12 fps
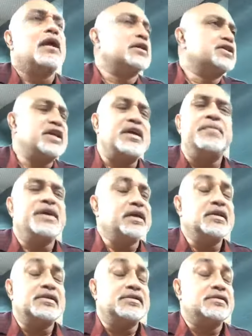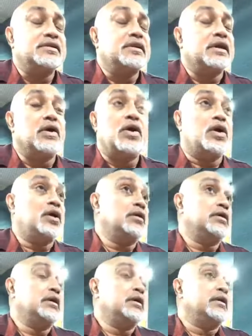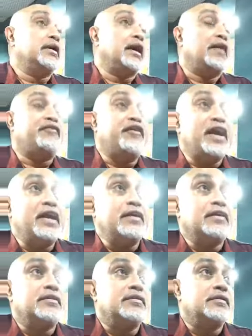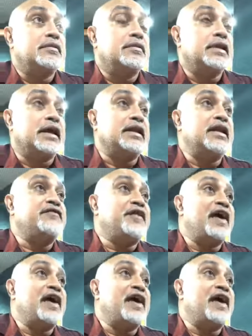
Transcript: Shame, guilt, or afraid that if I